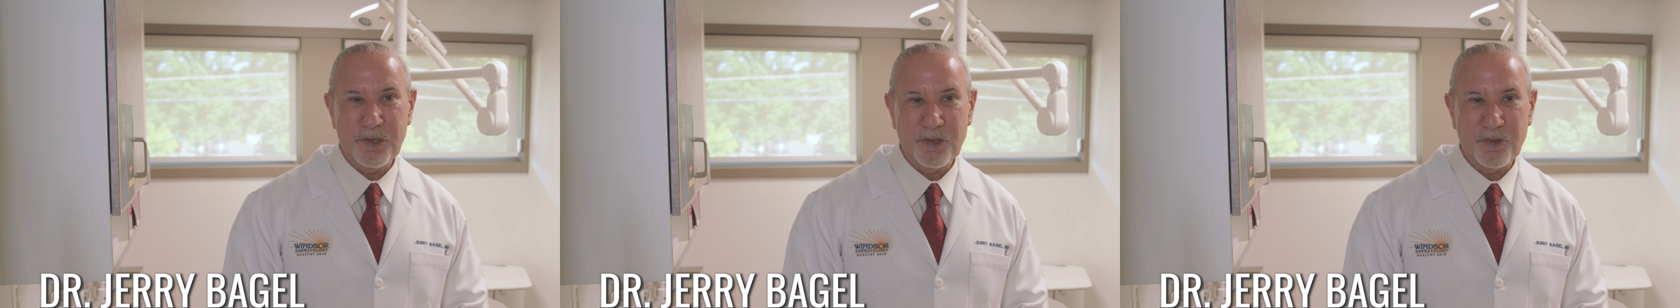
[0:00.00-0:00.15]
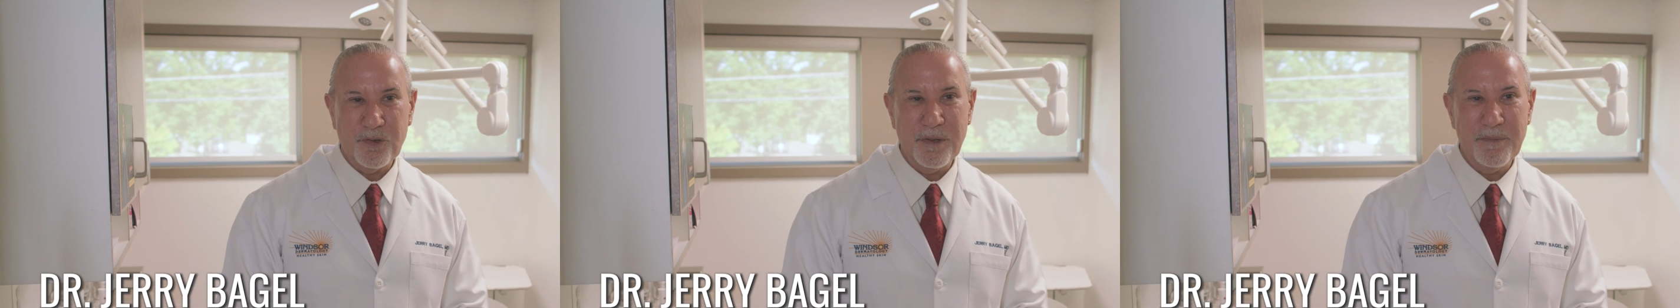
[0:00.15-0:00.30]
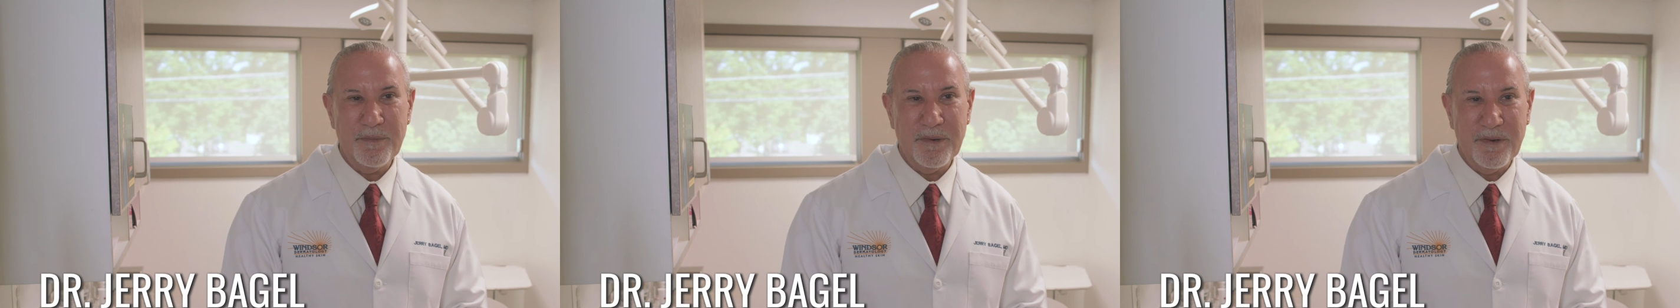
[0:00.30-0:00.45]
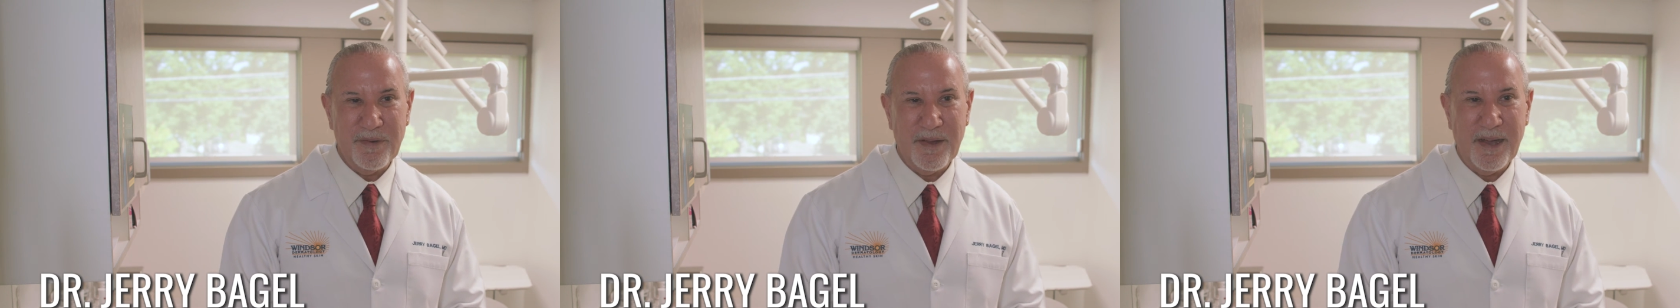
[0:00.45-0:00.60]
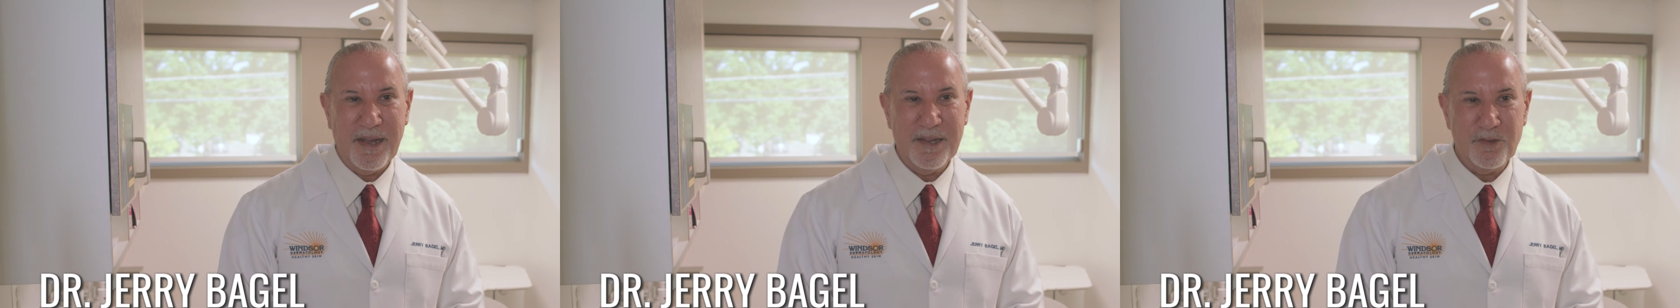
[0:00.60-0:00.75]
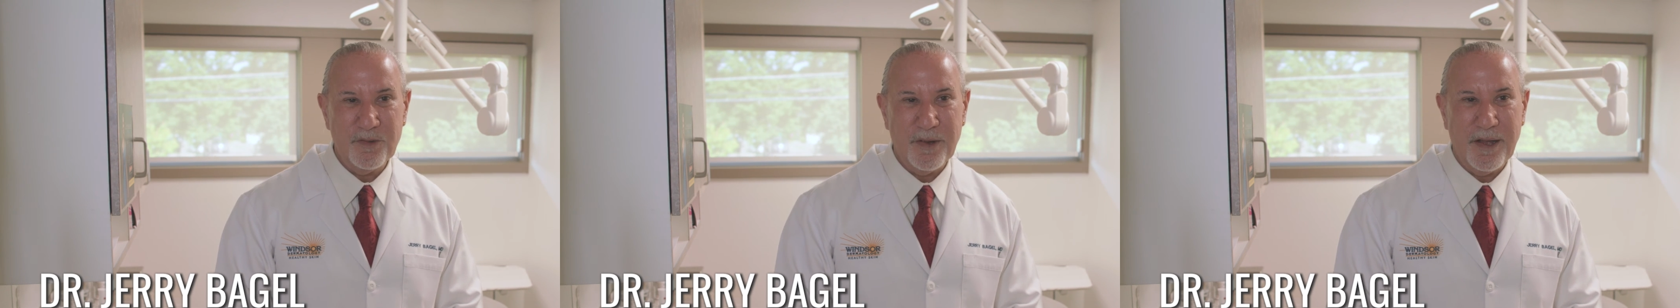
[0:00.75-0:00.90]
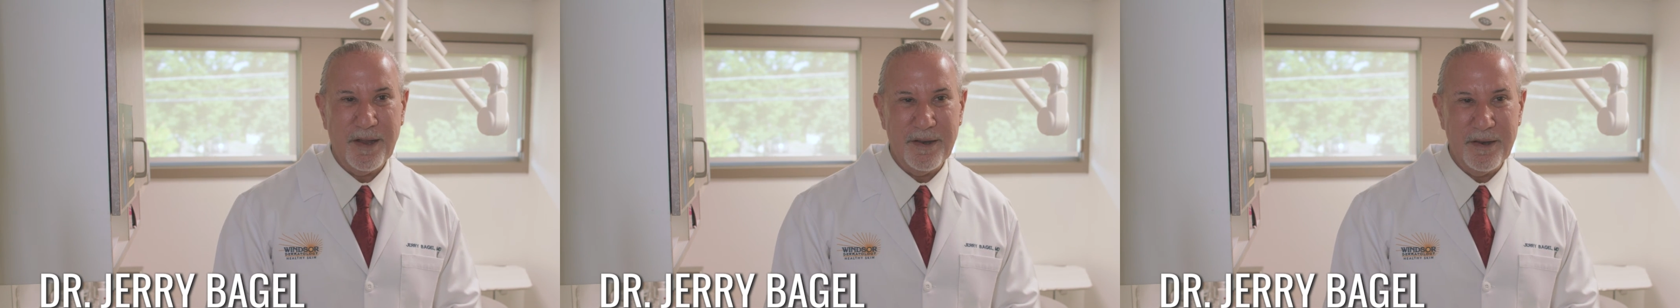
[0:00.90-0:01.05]
treatment of
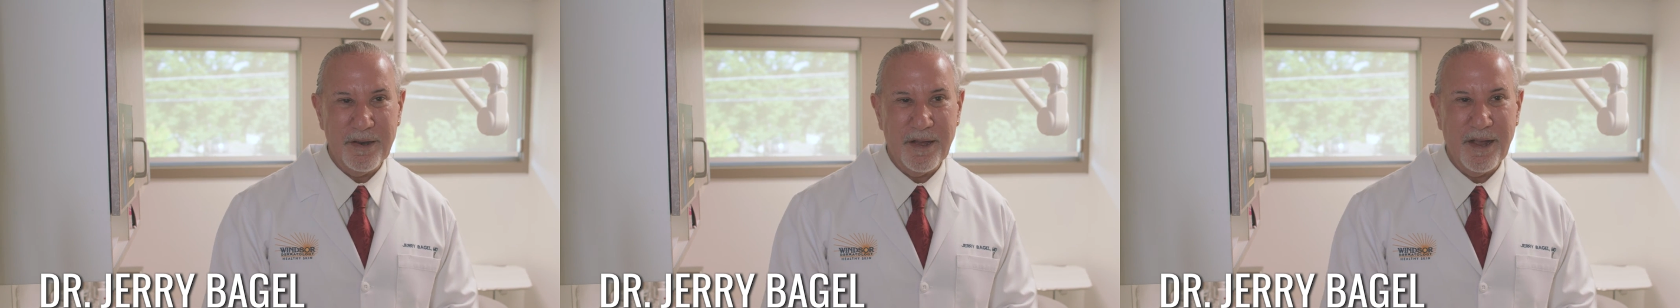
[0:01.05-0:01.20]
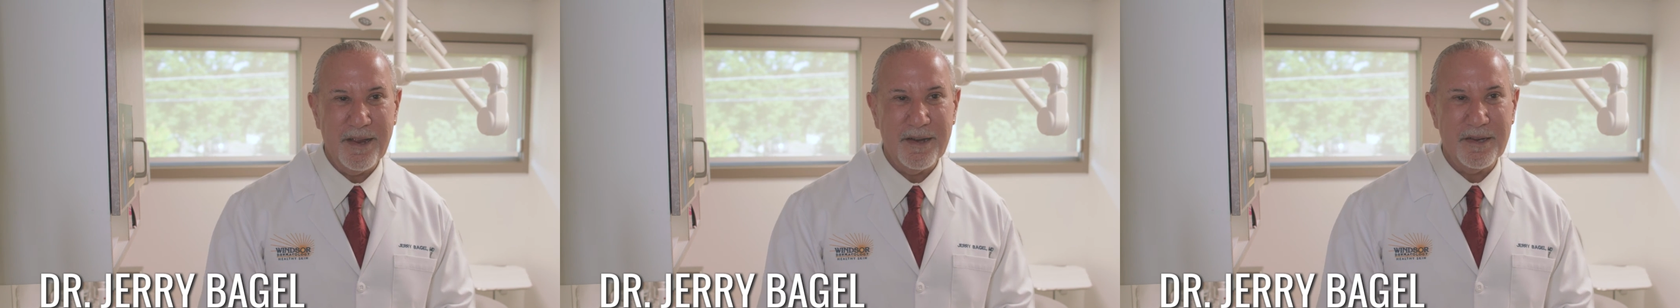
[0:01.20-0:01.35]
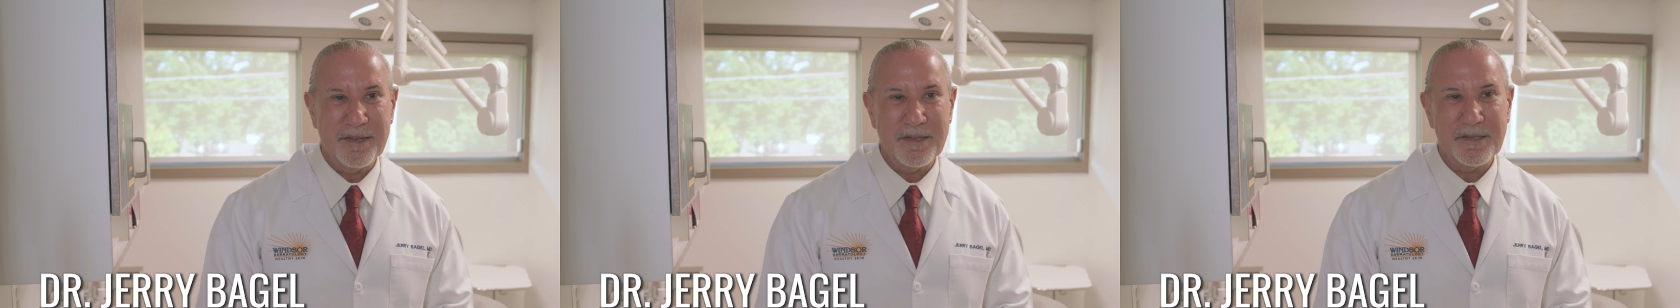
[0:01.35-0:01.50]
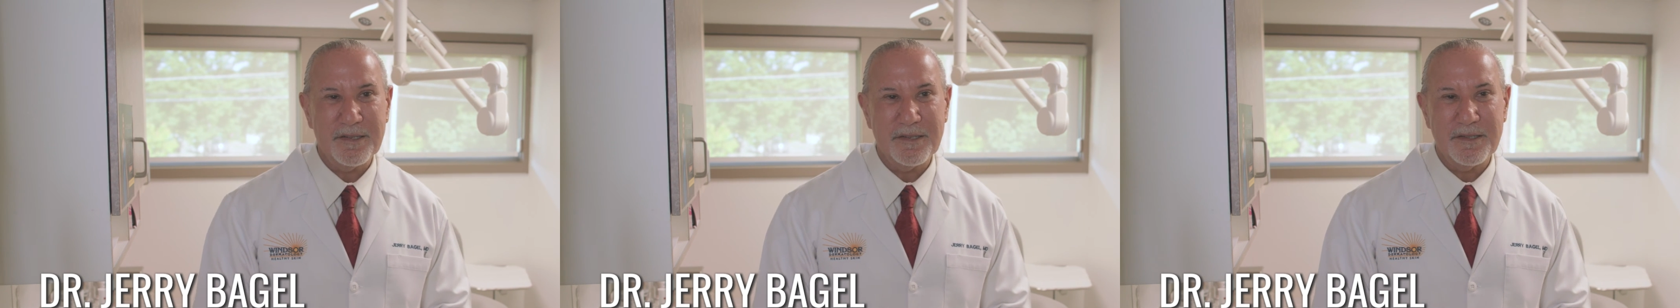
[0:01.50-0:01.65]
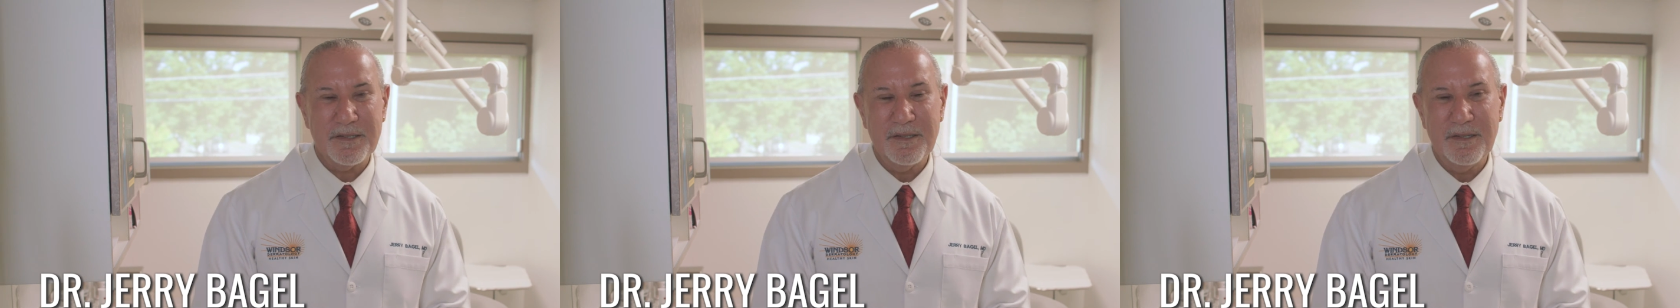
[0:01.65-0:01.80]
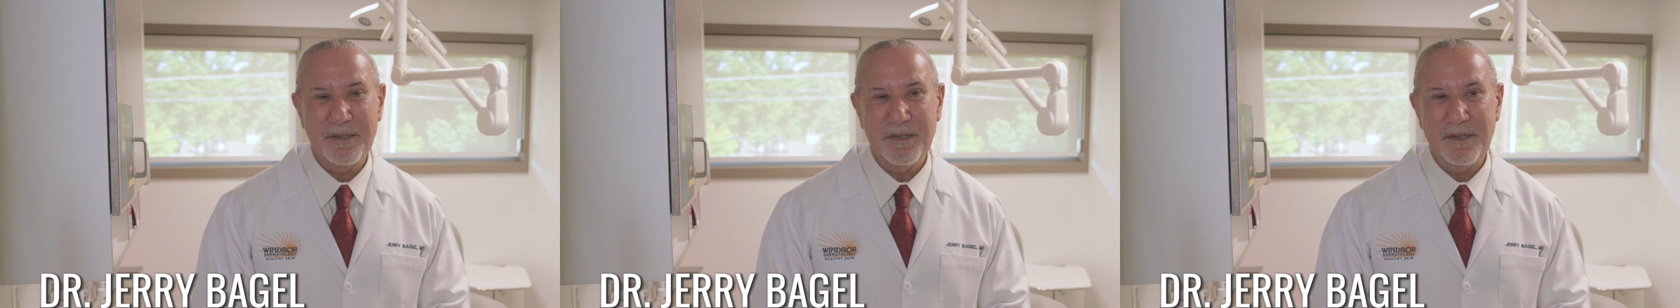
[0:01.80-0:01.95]
hidradenitis.